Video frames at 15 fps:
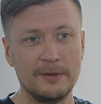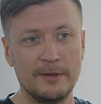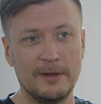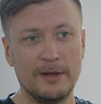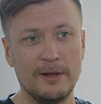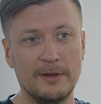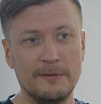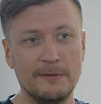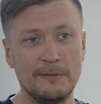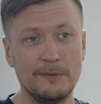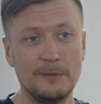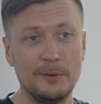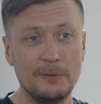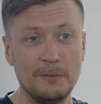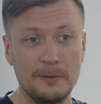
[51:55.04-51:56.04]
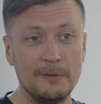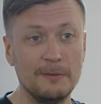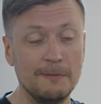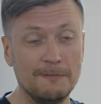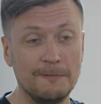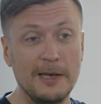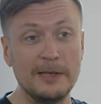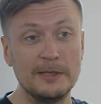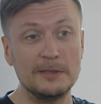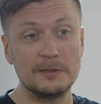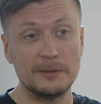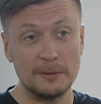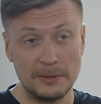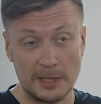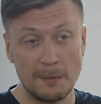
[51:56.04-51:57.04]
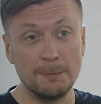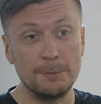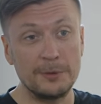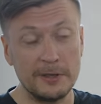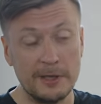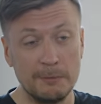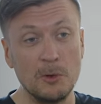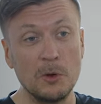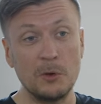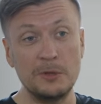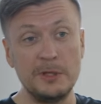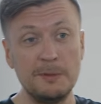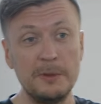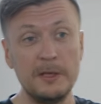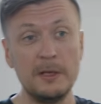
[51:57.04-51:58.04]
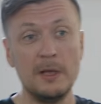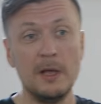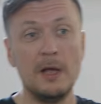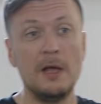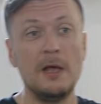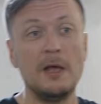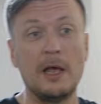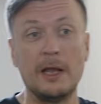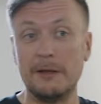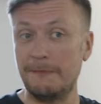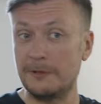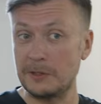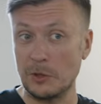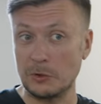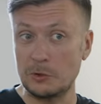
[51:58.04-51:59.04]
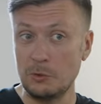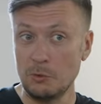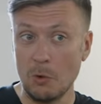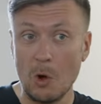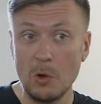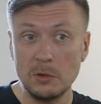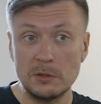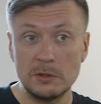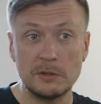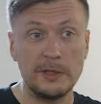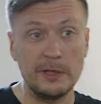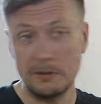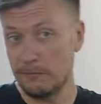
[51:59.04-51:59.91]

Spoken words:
valid dump in MongoDB, and if it's not too old, then